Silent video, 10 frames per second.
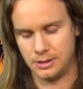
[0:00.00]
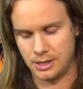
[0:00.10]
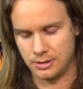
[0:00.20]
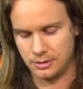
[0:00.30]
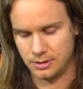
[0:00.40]

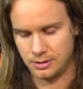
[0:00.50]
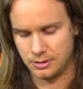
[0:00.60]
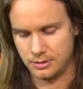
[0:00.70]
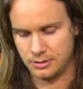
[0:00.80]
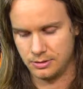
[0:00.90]
And
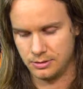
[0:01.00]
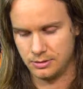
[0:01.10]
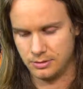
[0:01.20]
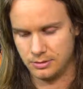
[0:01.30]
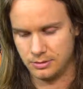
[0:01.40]

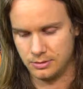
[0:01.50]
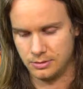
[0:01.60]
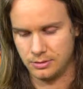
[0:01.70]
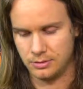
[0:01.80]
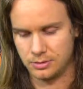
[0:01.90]

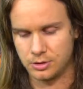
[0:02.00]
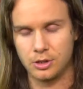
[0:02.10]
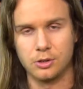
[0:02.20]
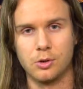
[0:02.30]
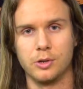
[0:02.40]
it'll
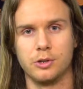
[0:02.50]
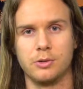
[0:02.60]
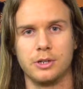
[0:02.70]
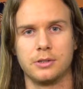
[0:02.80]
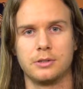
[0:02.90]
start going
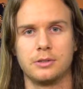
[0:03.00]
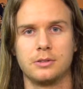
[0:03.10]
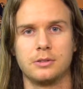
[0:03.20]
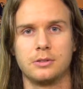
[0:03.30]
away.